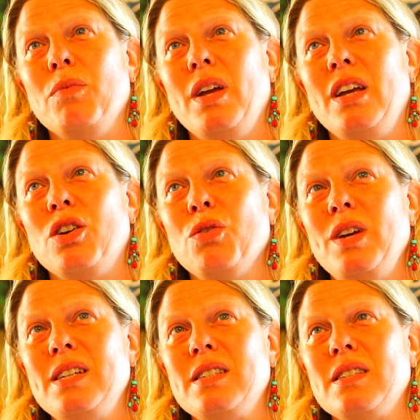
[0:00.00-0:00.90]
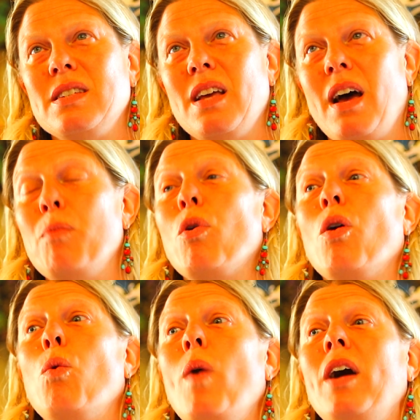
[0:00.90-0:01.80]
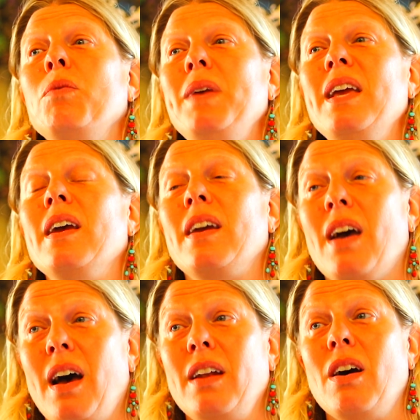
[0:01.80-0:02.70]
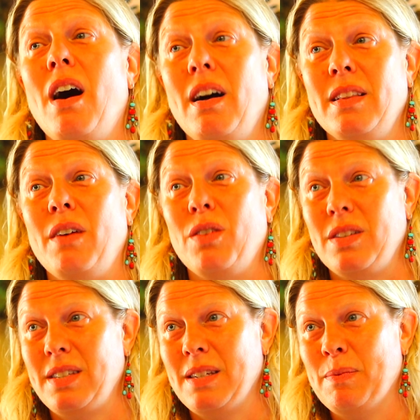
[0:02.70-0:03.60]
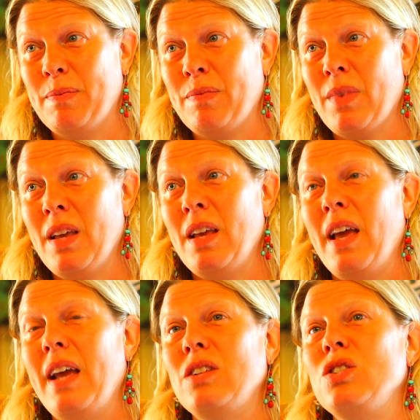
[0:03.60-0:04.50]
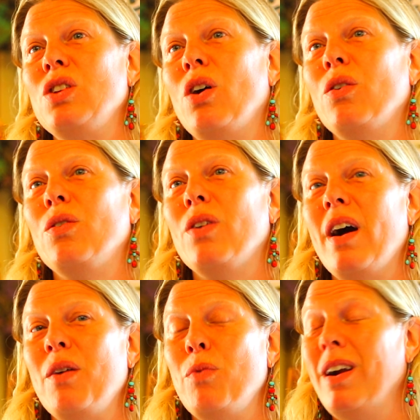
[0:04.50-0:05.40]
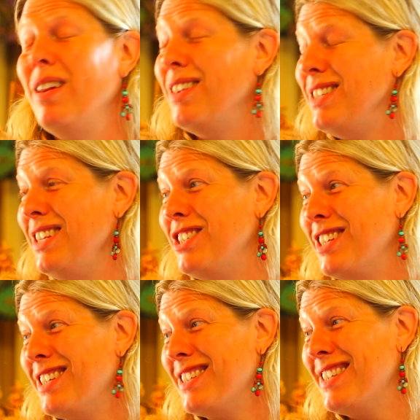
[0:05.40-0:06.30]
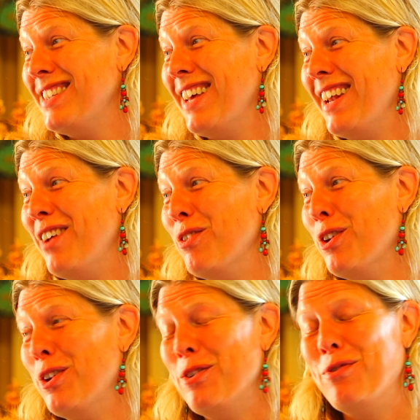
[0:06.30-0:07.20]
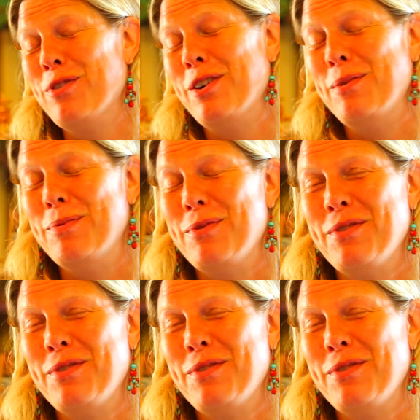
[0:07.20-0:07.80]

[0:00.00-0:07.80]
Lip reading: increase well-being on all levels. And so one of the teachings that I've heard from